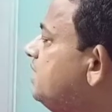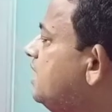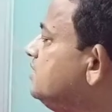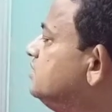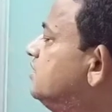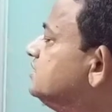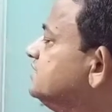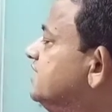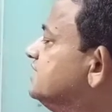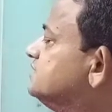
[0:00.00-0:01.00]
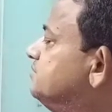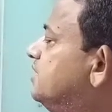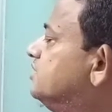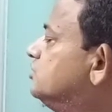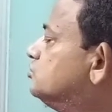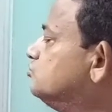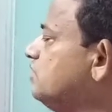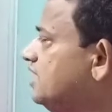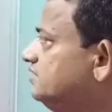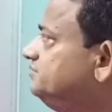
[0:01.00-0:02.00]
minus S minus
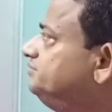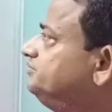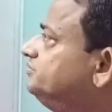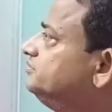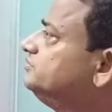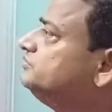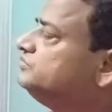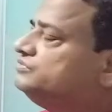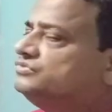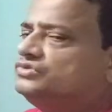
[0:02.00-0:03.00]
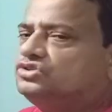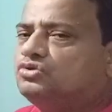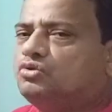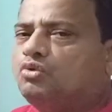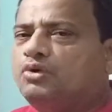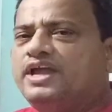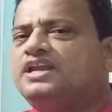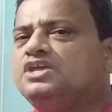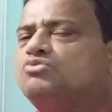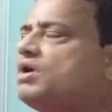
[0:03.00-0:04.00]
1. So
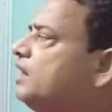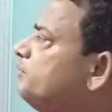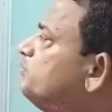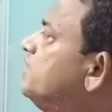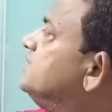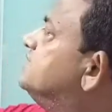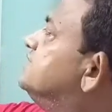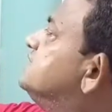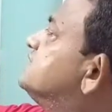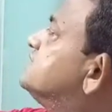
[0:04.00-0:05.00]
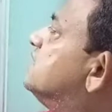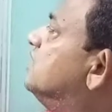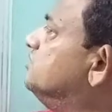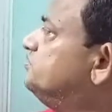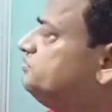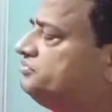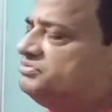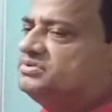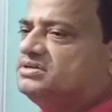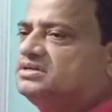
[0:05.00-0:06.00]
when you apply this type,
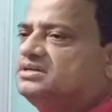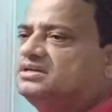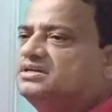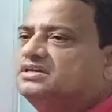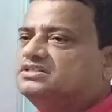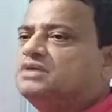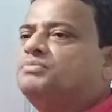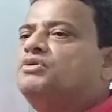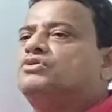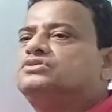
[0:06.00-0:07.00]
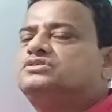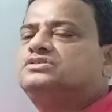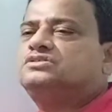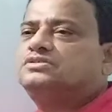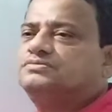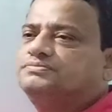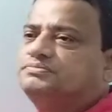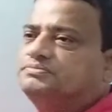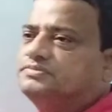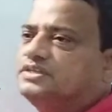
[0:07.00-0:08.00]
suppose
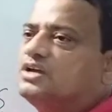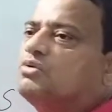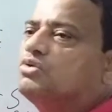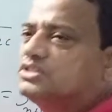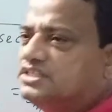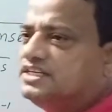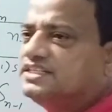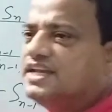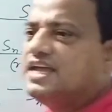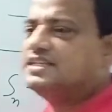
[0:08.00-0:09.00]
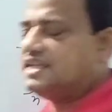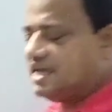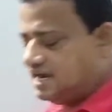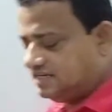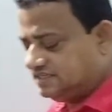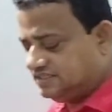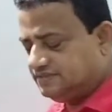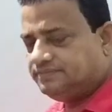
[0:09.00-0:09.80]
a question is like that,